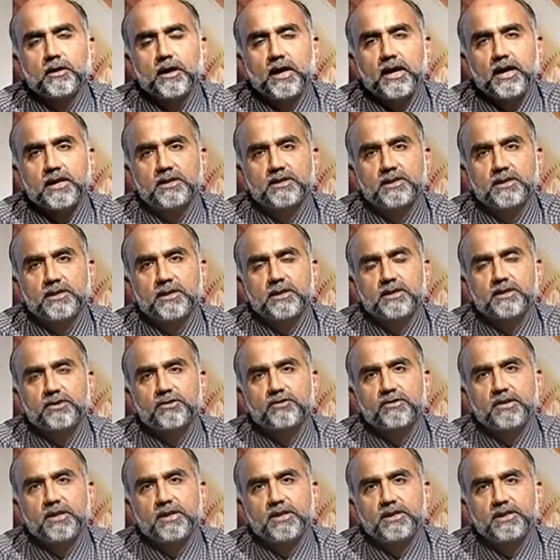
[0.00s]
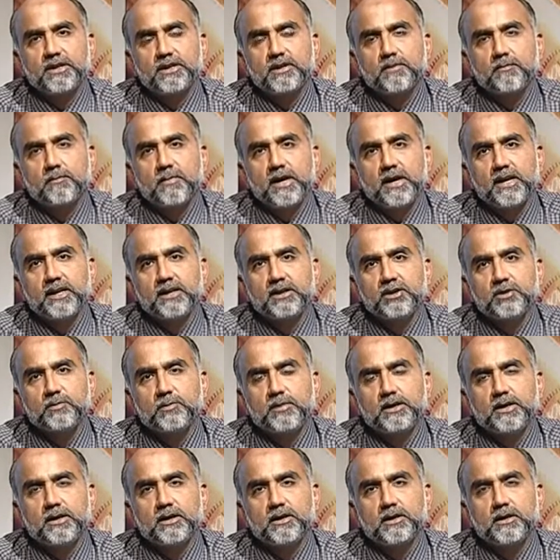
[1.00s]
as an strategic
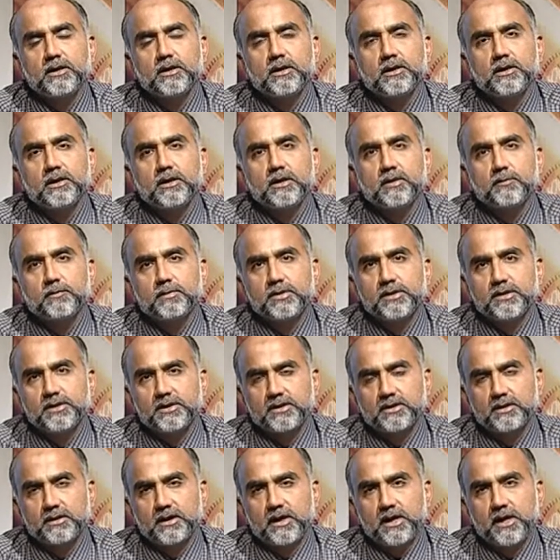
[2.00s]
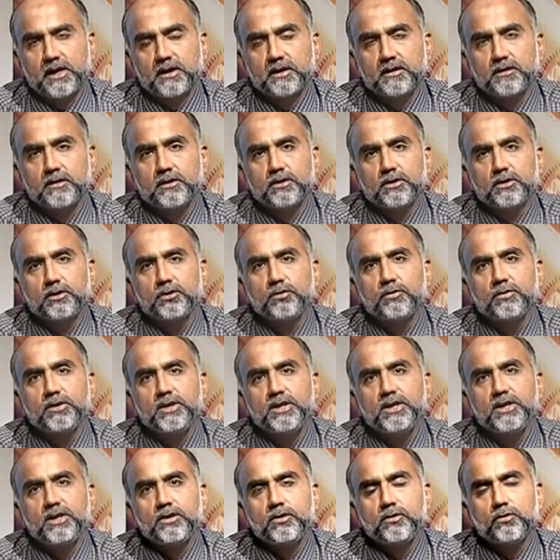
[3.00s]
management personnel, you
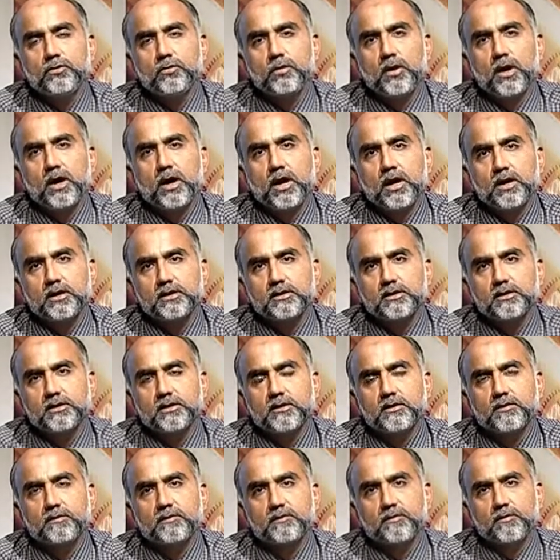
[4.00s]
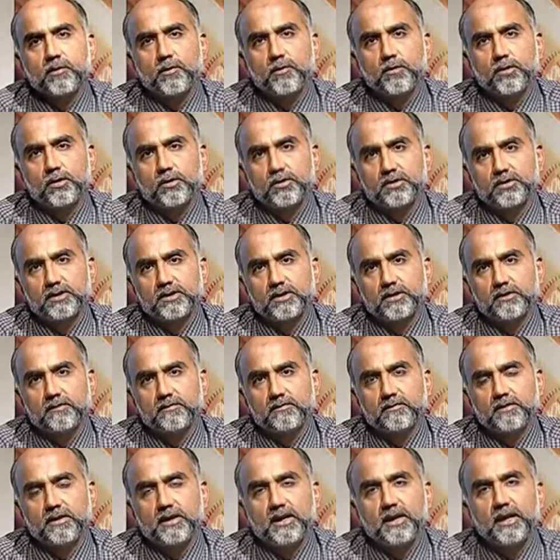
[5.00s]
need to ask from yourself.
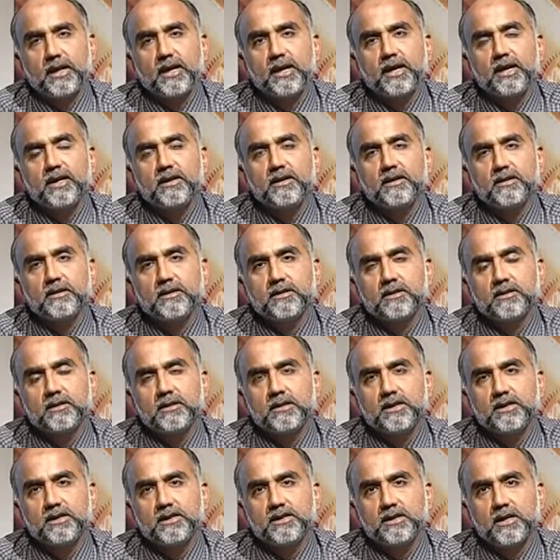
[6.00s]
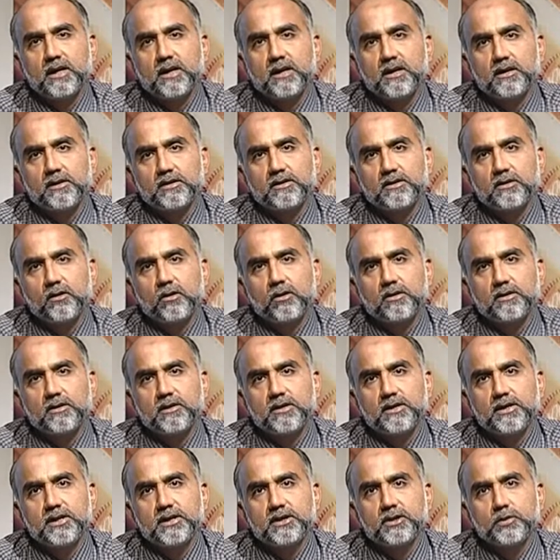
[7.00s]
And these are the
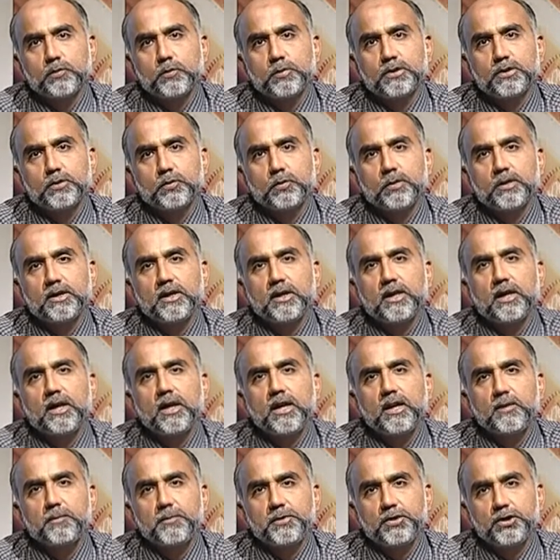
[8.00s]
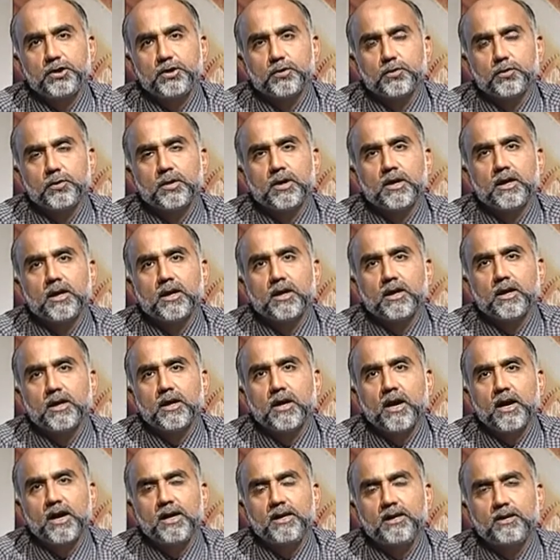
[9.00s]
alternates which will help you
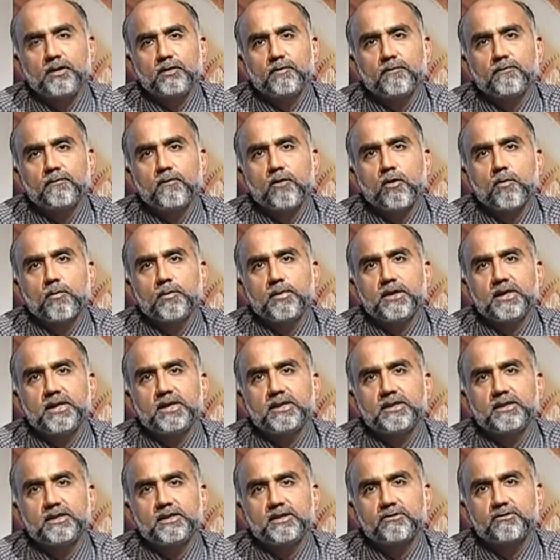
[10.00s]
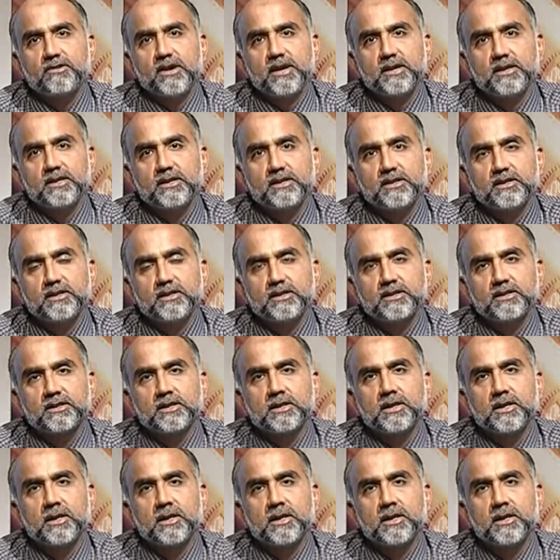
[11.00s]
guide to formulate the strategies.